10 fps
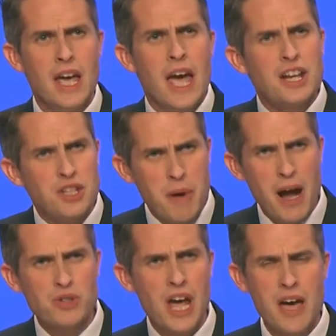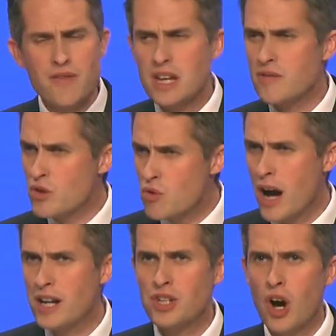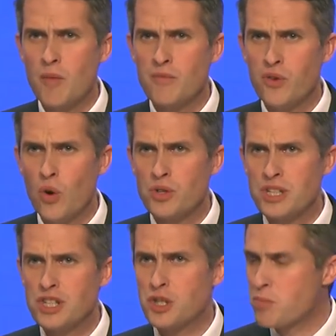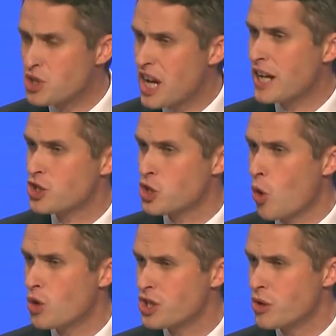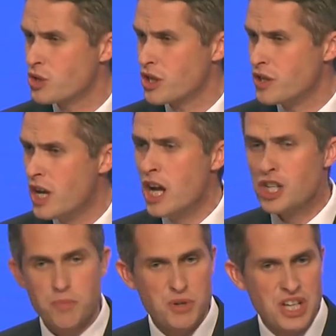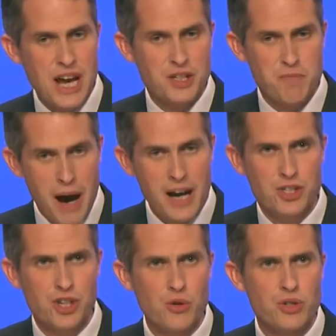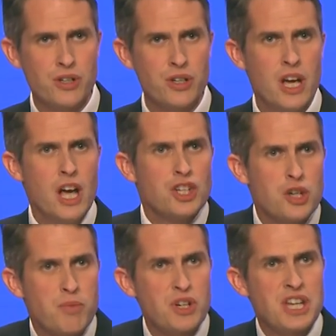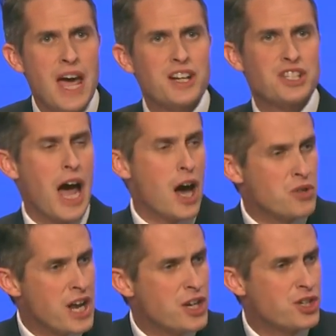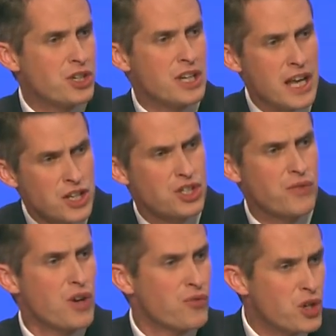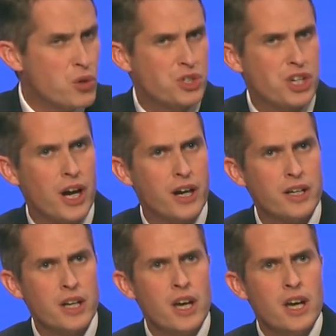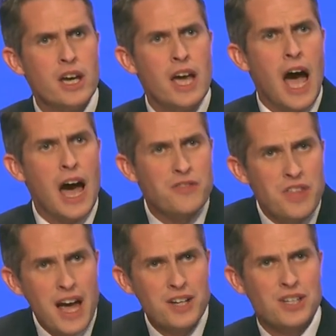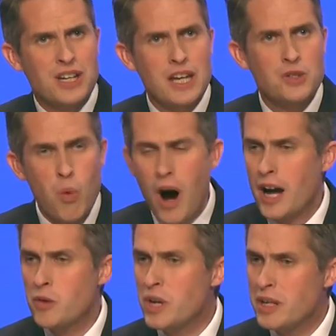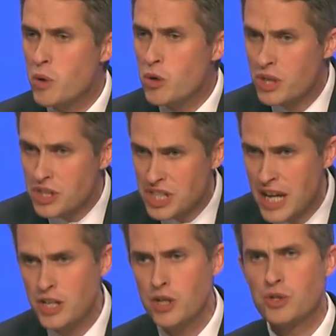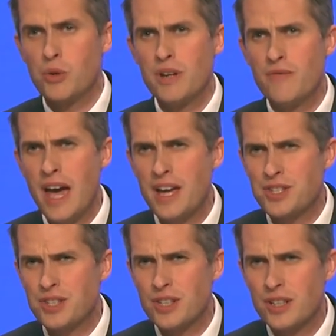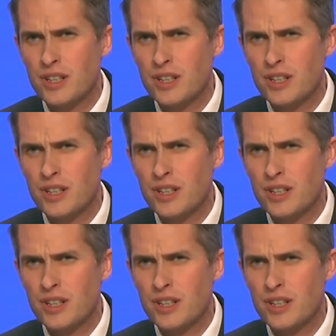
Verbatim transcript: It's about having the right armed forces to protect your children, to protect my children, to protect our nation into the future. And that is why we will continue to invest.